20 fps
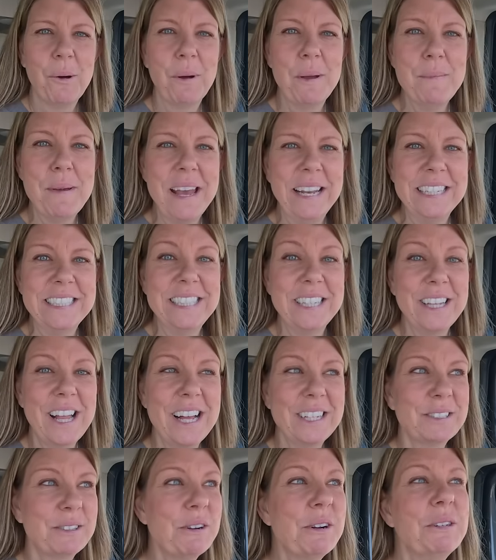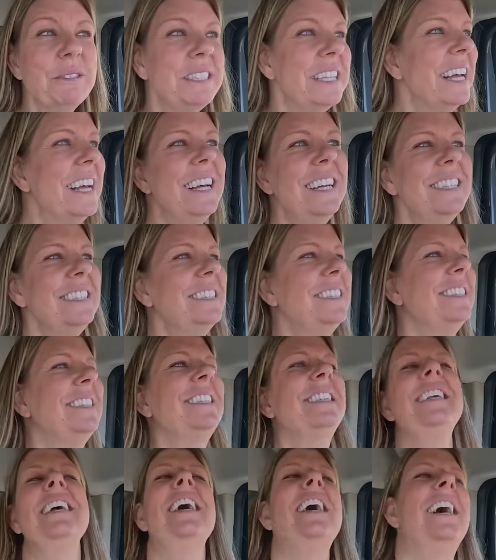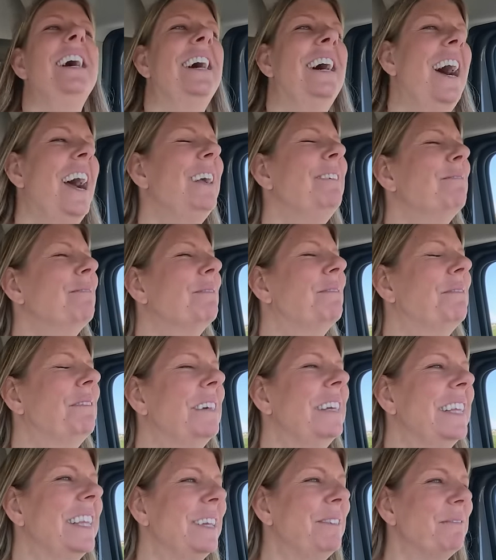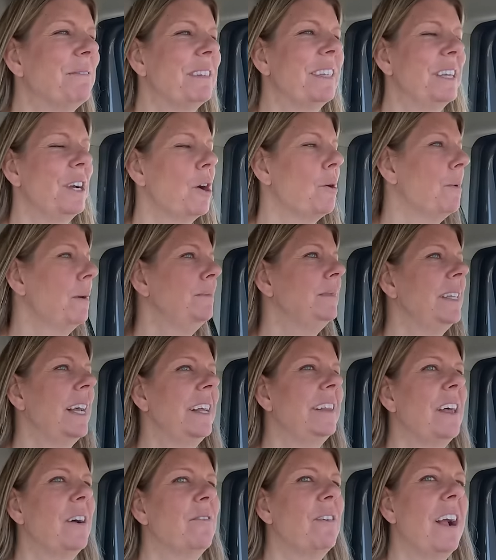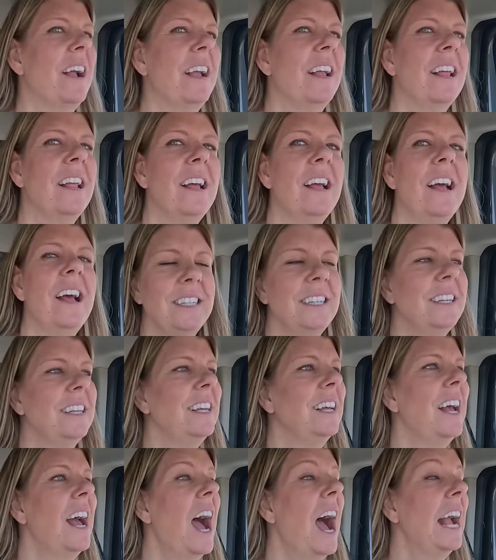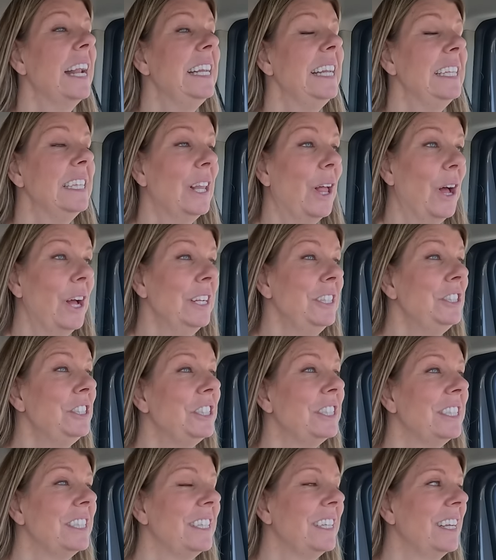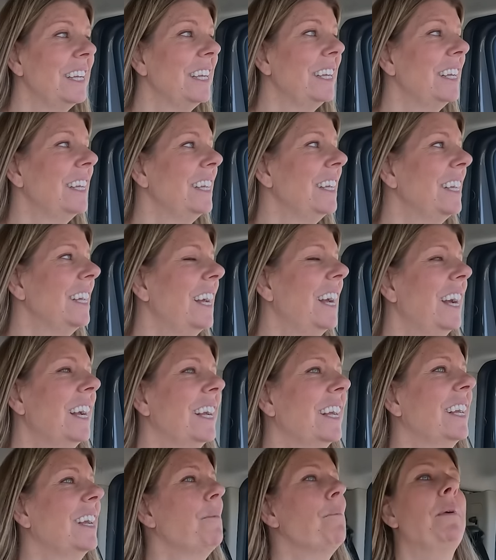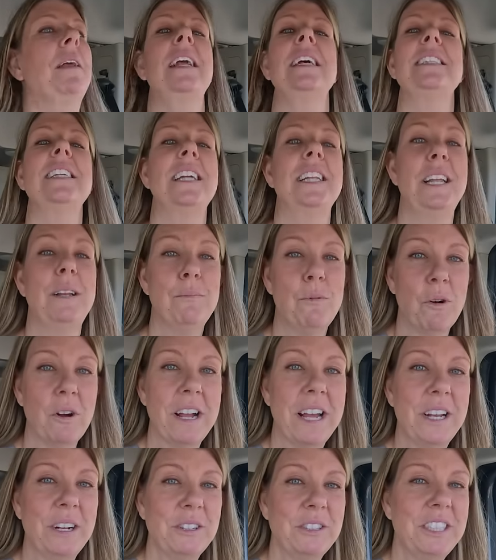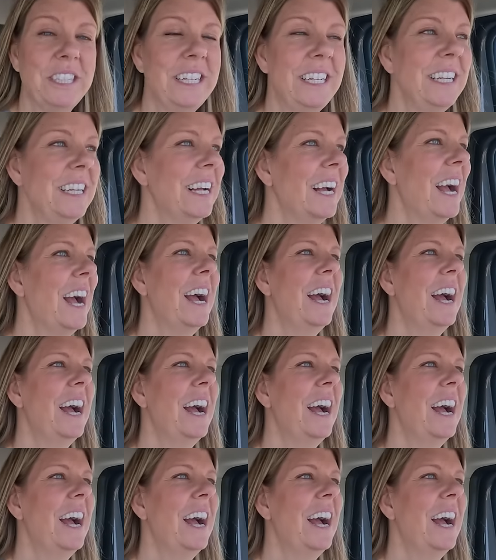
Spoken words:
We made it to Las Cruces! I really, really hope I'm saying that right. I need lunch because I need more energy.